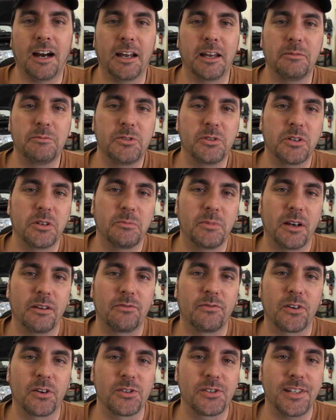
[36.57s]
I am doing my
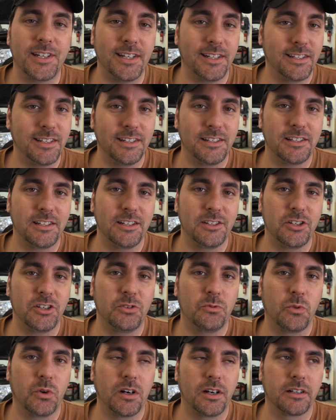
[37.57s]
first
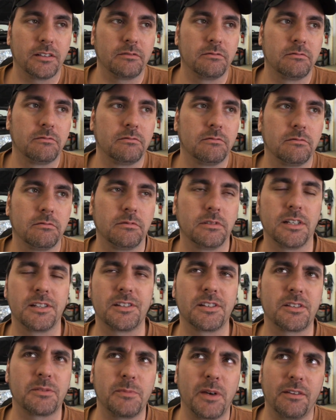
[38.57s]
ETCG1
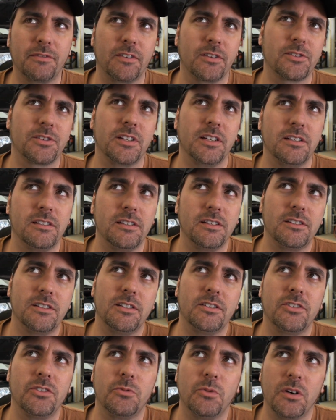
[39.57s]
is this my first
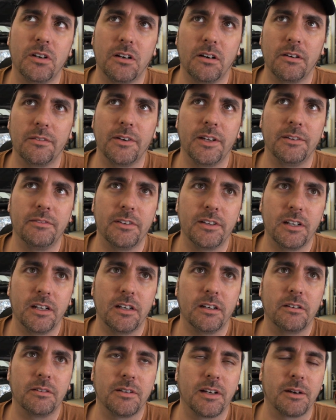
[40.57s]
ETCG1 RV
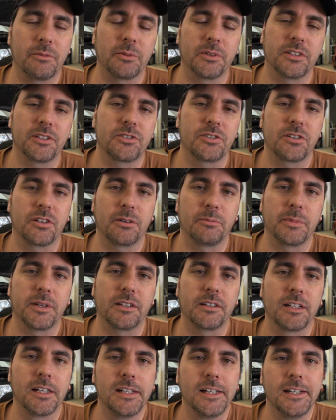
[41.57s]
video? Not really sure,
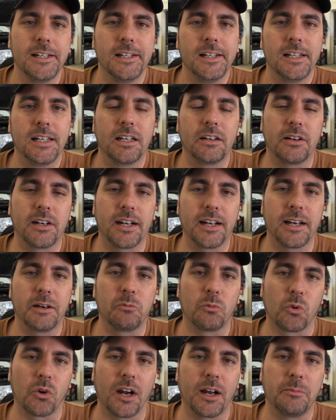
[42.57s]
but here I
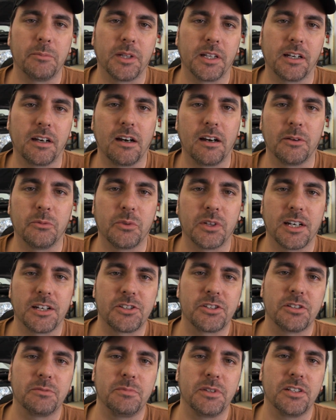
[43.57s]
am rambling on when I
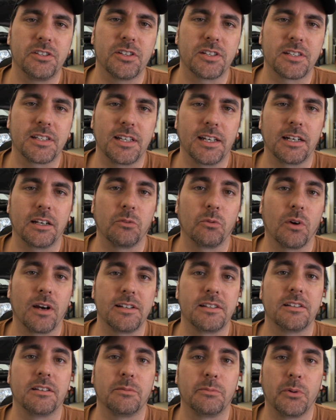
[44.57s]
should be just getting
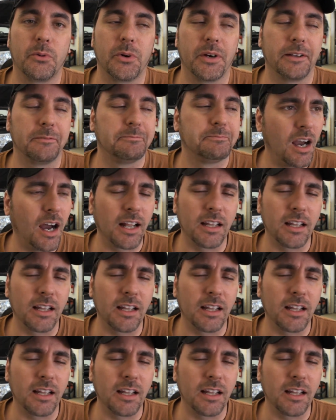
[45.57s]
right to the point.